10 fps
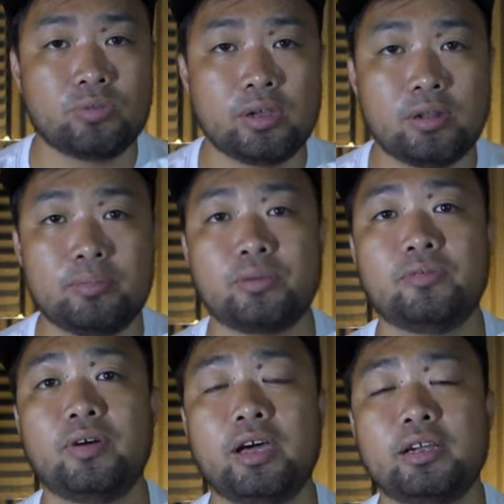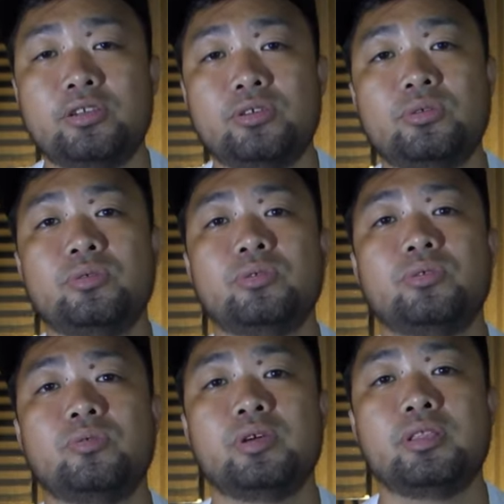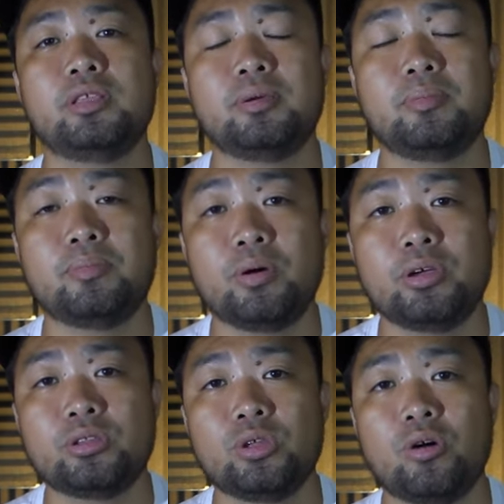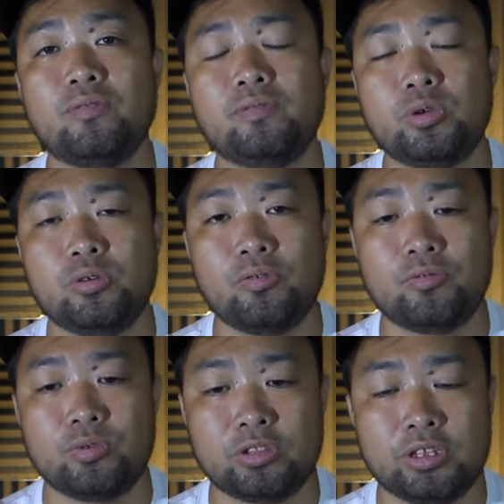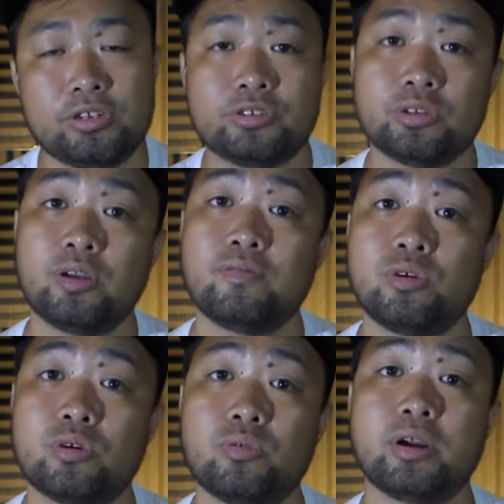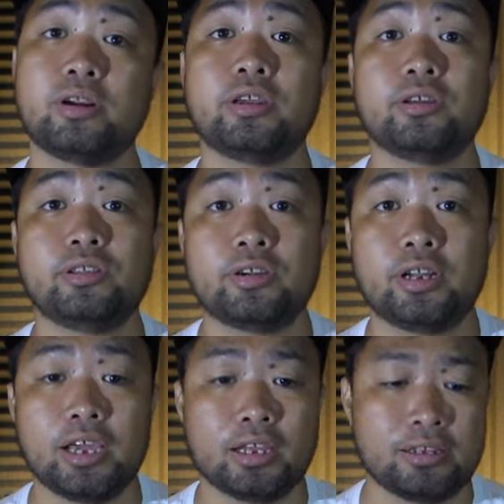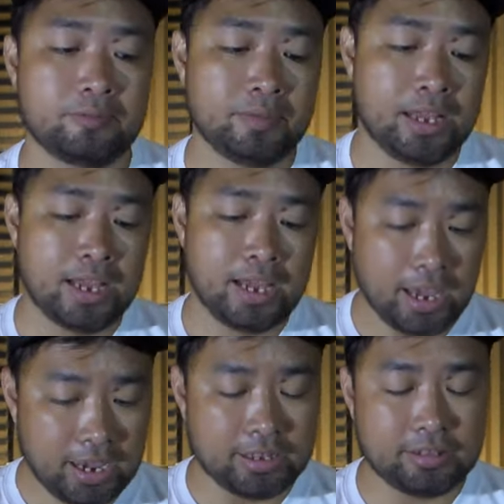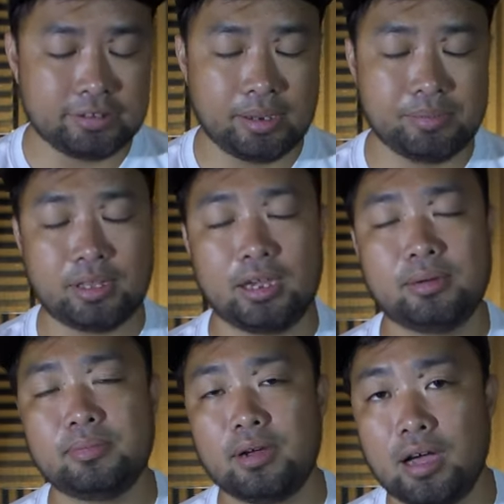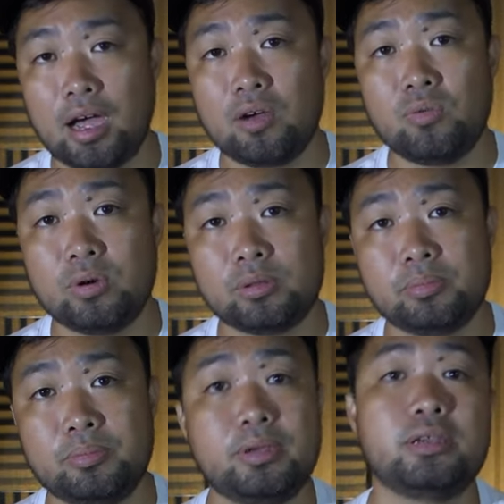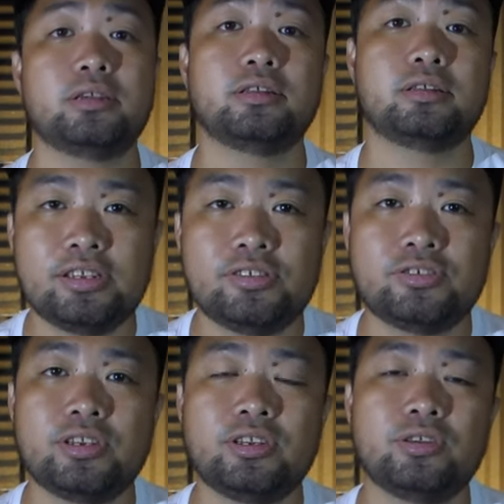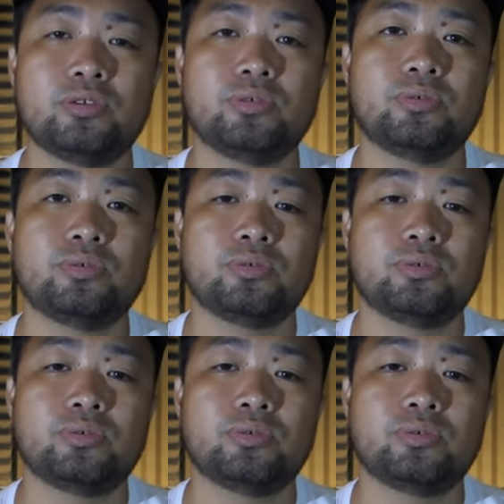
will provide you with the point of view footage if you're wearing on your neck and at the same time I will be teaching you